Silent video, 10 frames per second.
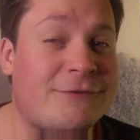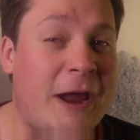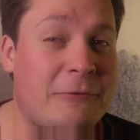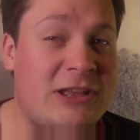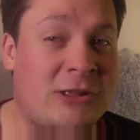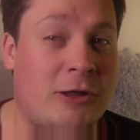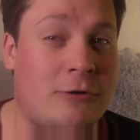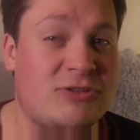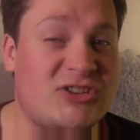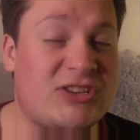very
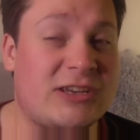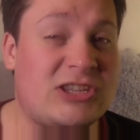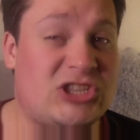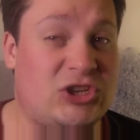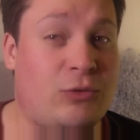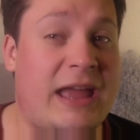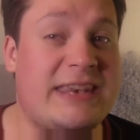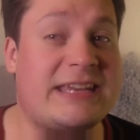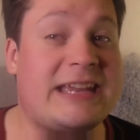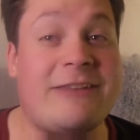close to ending.